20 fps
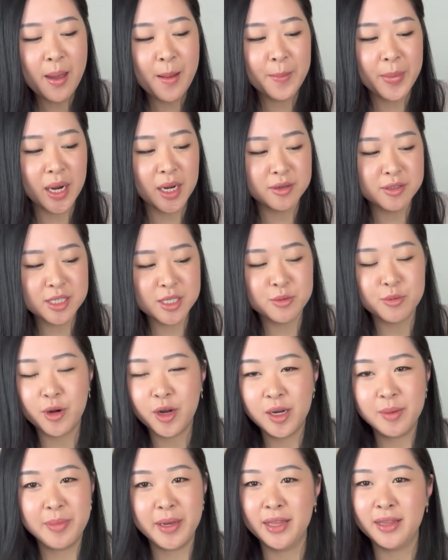But I was just
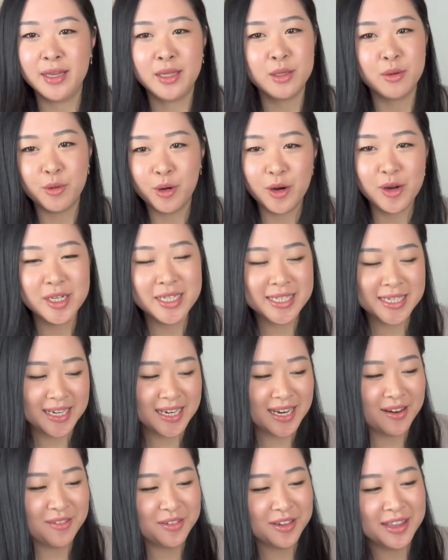worried about like the warranty and
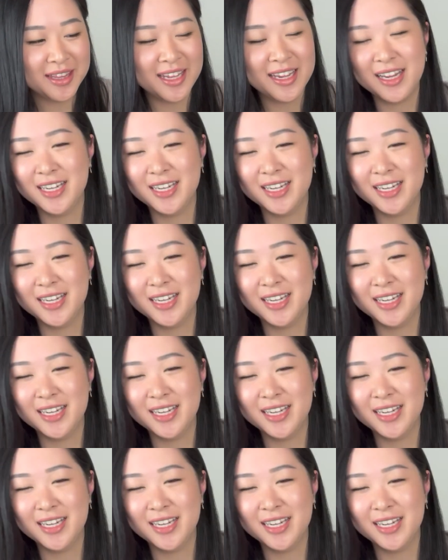everything.